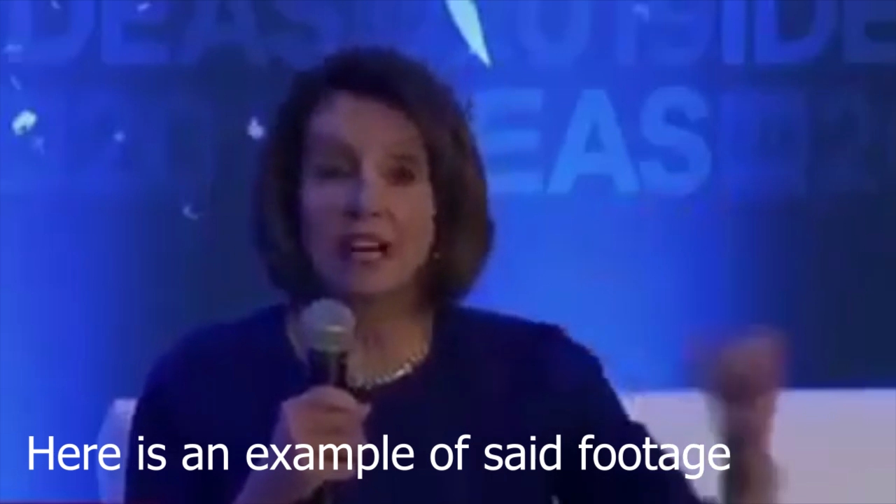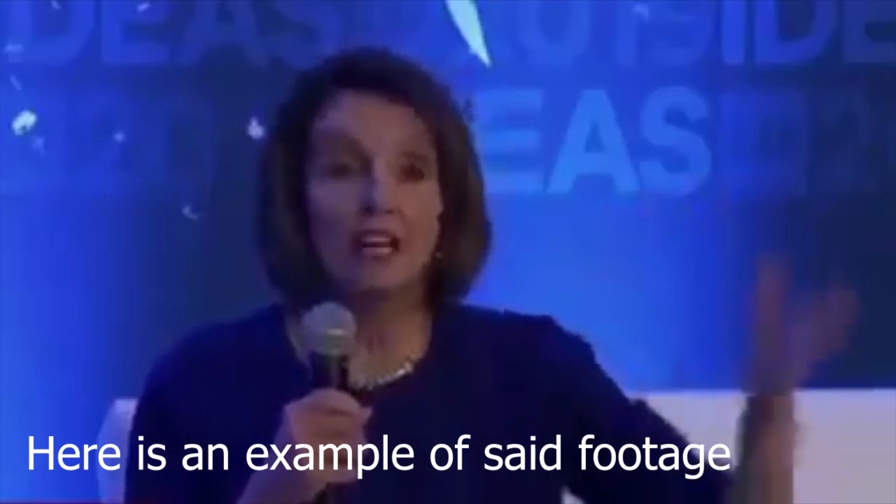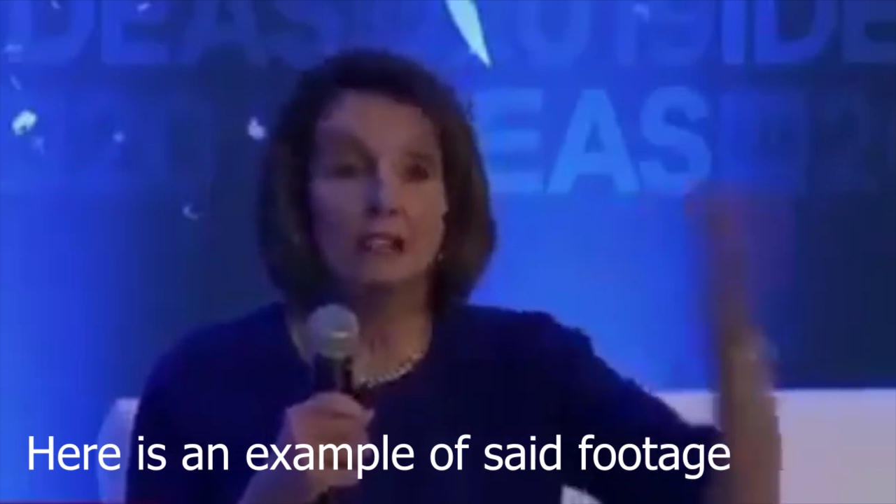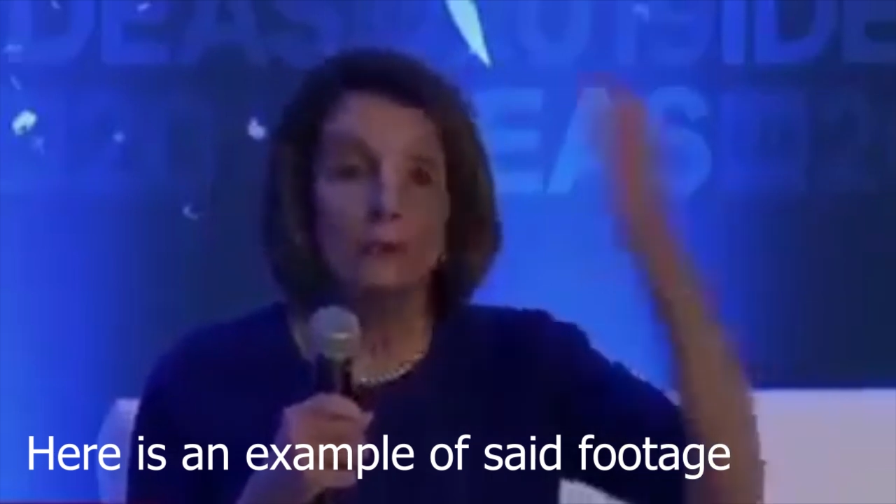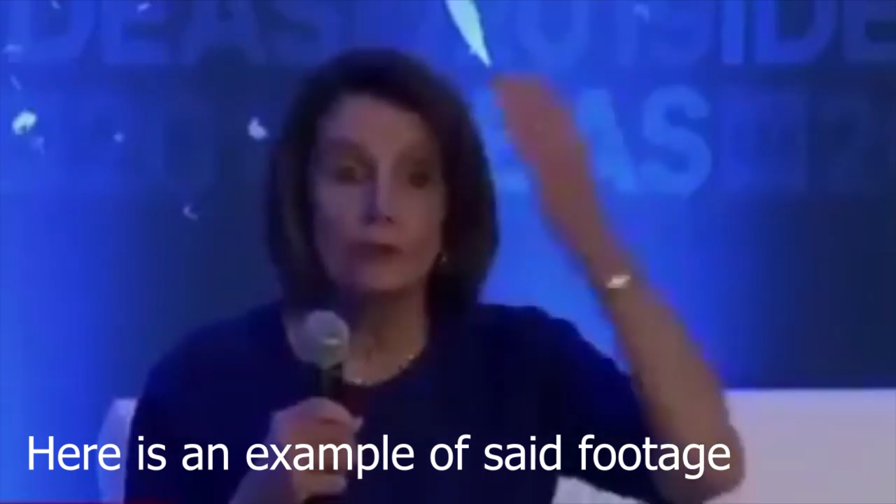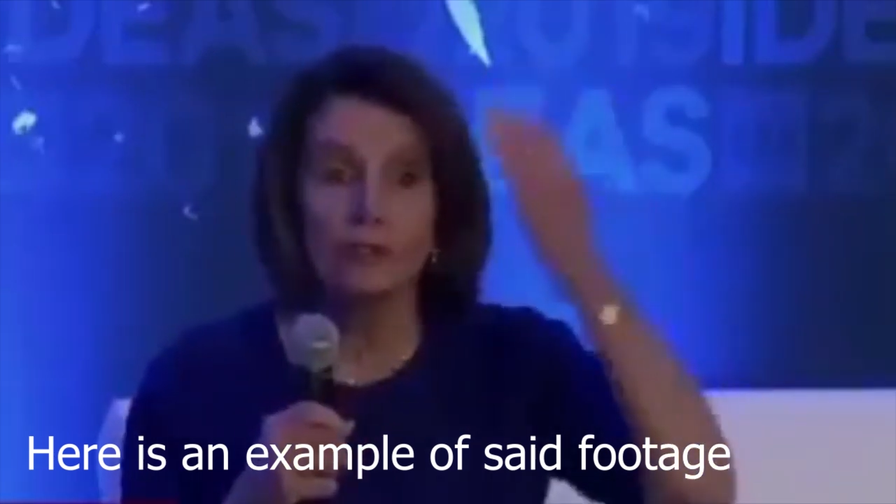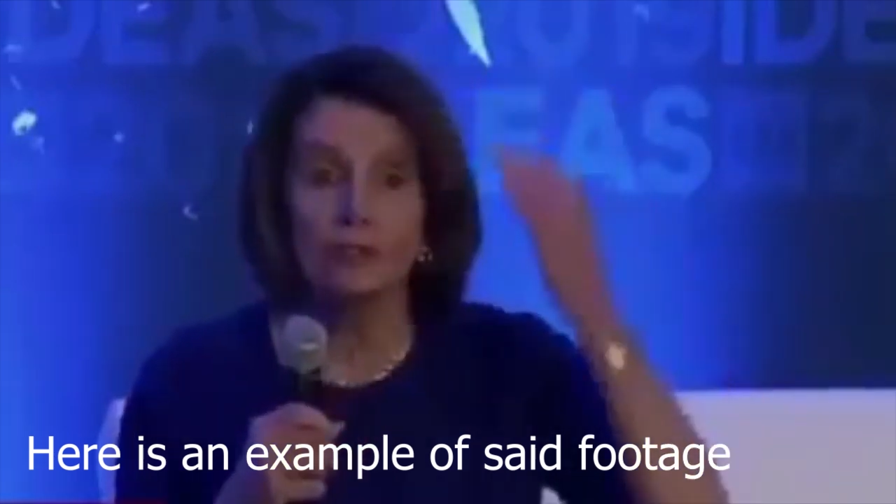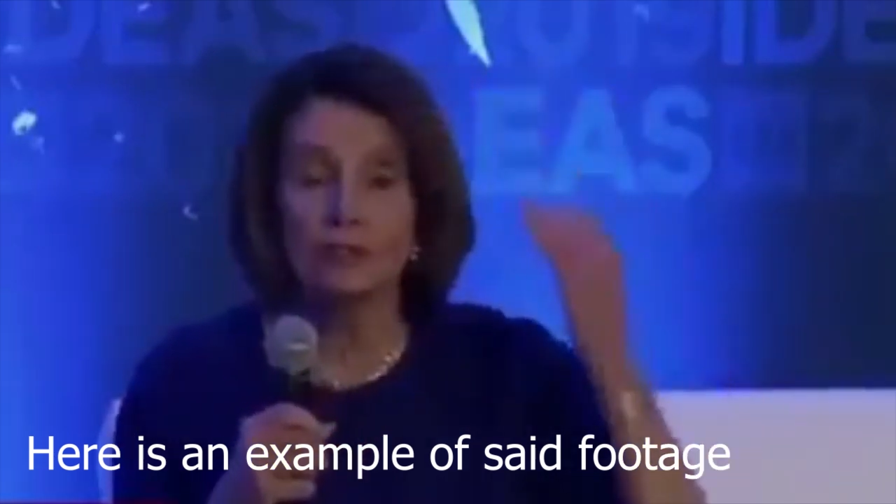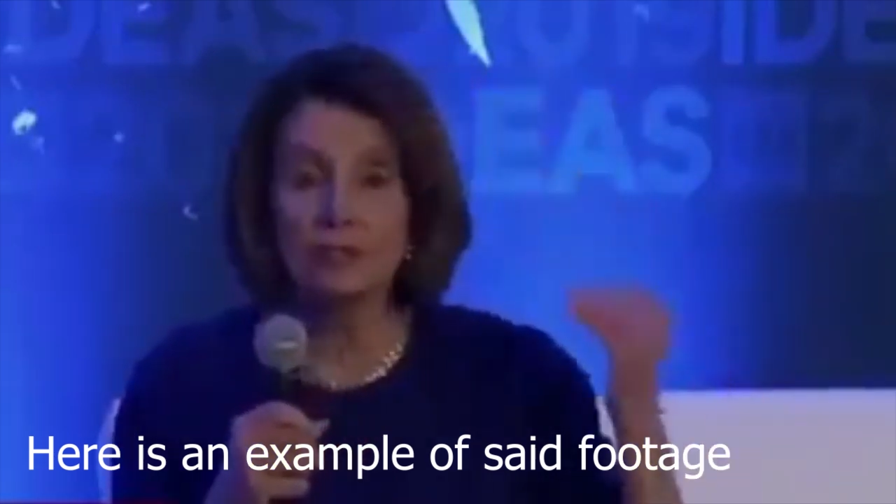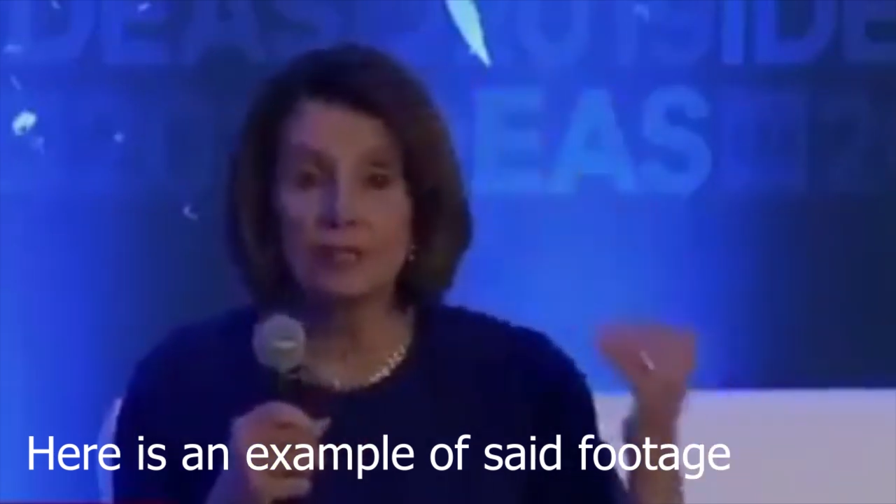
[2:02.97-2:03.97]
Hundred
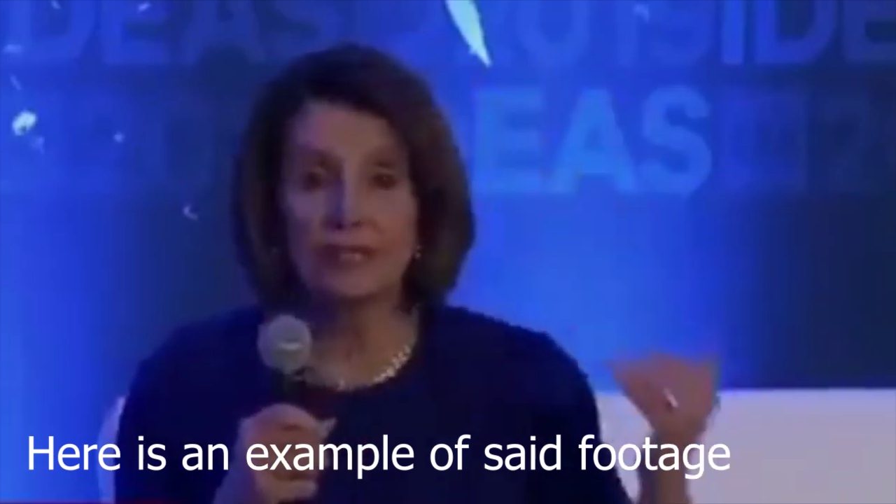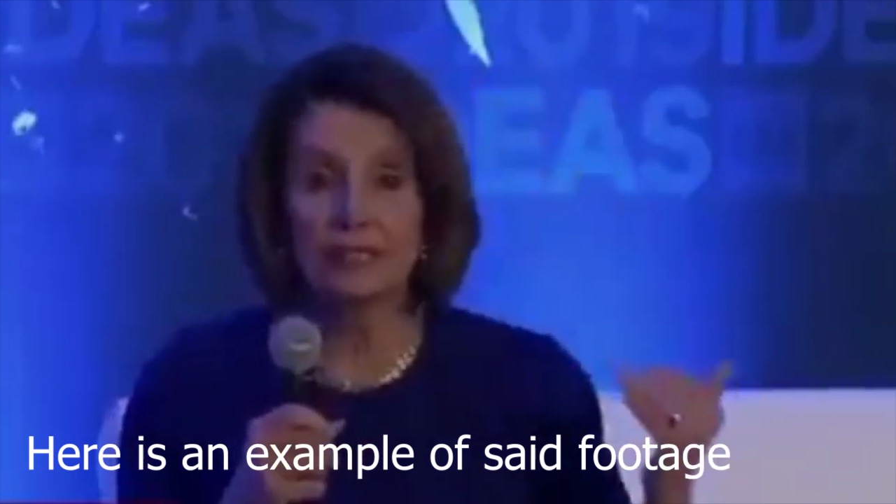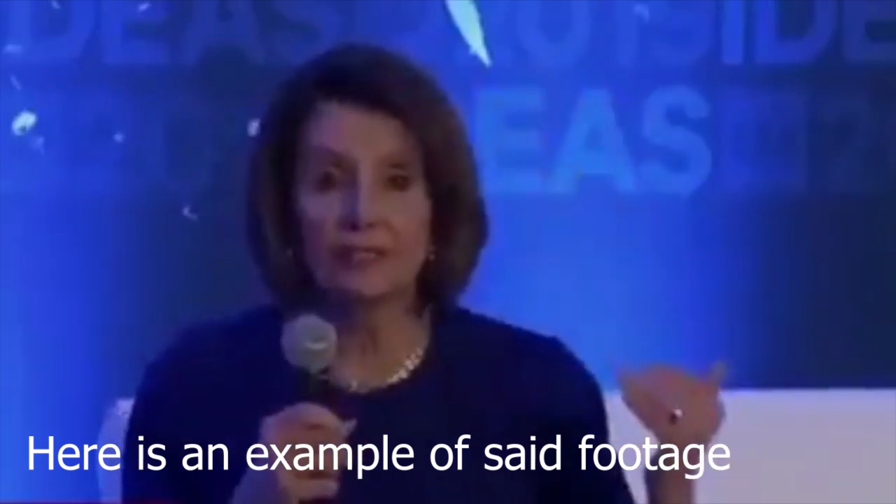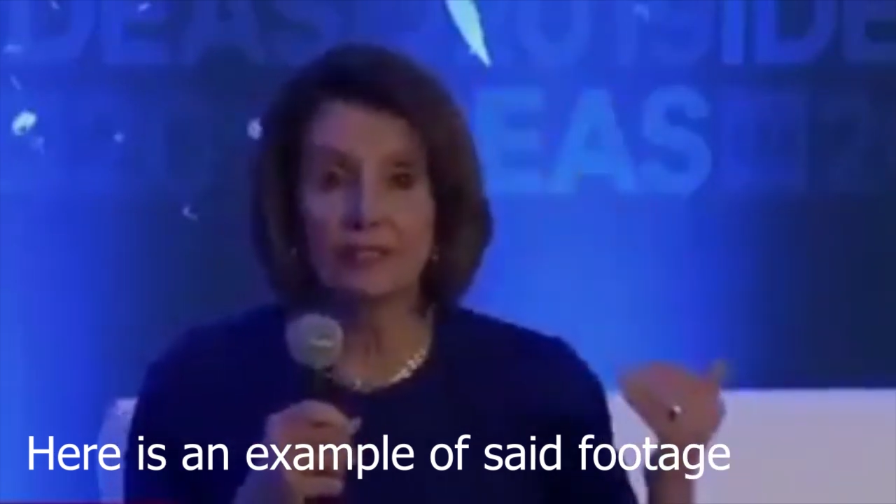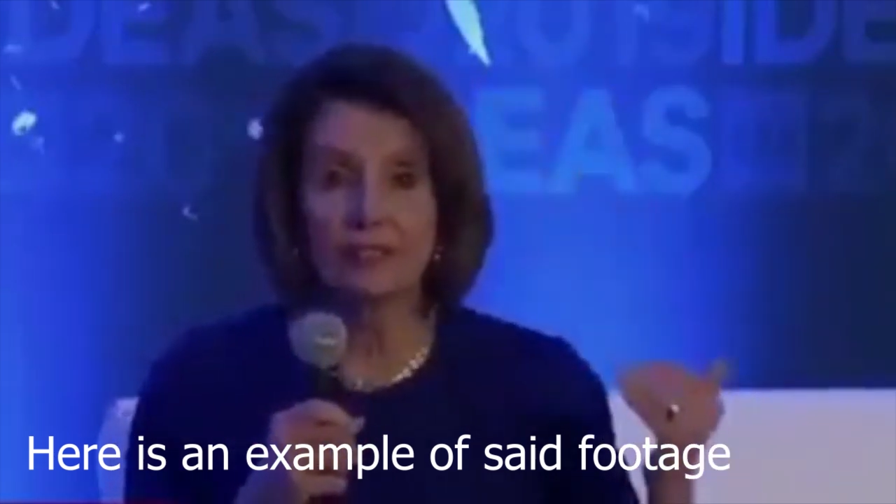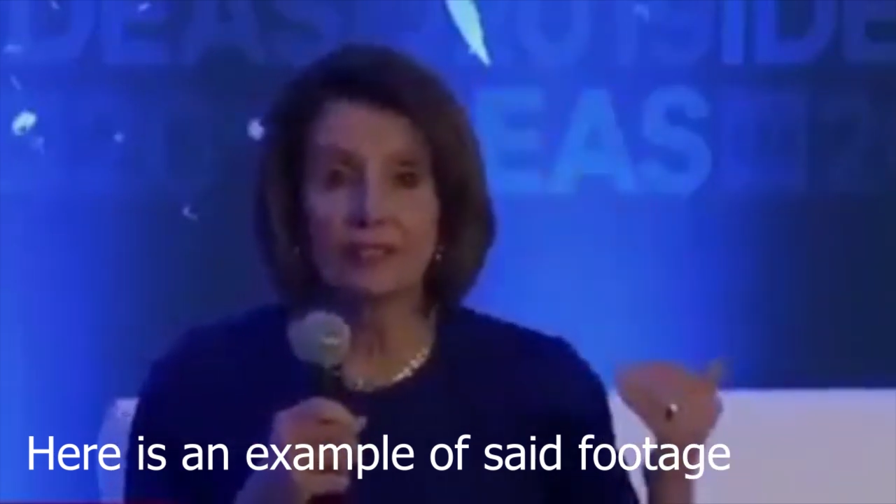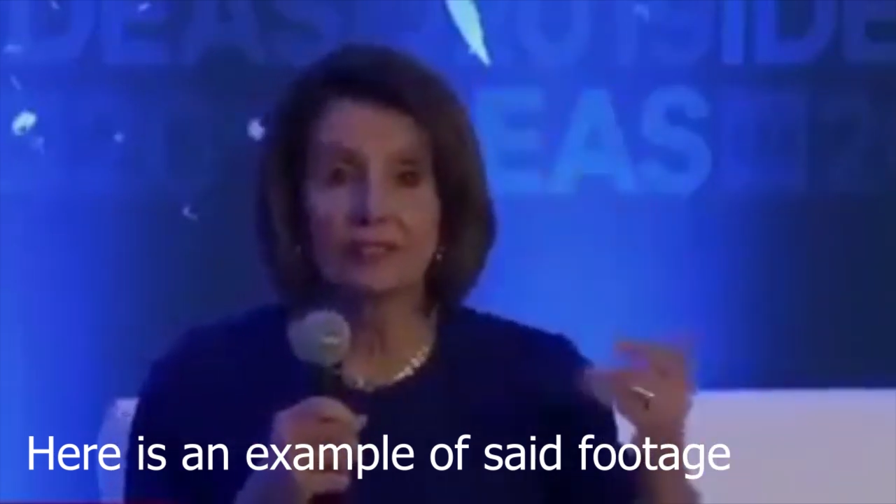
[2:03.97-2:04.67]
years later,